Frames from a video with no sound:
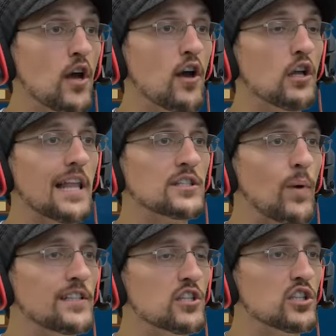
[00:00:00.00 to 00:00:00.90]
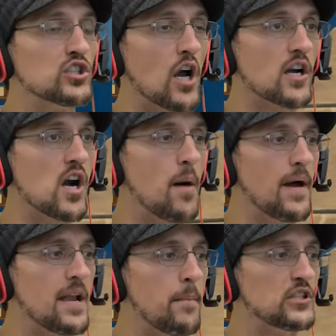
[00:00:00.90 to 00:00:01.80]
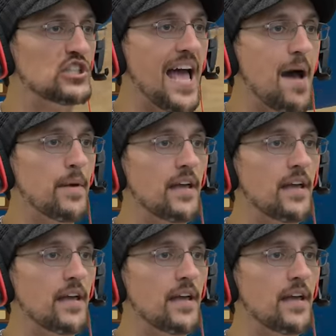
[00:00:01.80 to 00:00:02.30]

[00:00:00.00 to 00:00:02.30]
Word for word: Yo, yo, let's wait till the shark come and I'ma jab